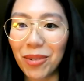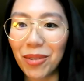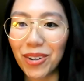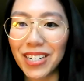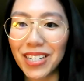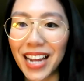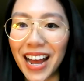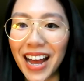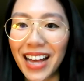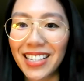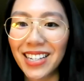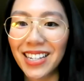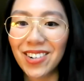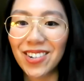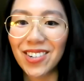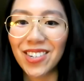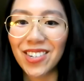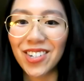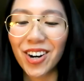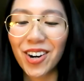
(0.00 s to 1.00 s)
I'm going to ask
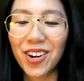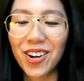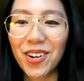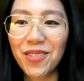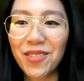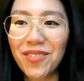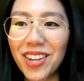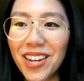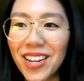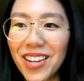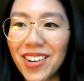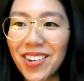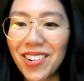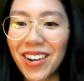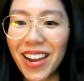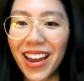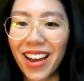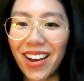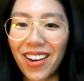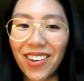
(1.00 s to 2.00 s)
you to start your
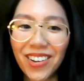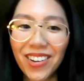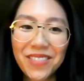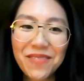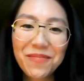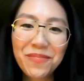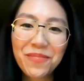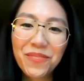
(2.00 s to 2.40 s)
video now.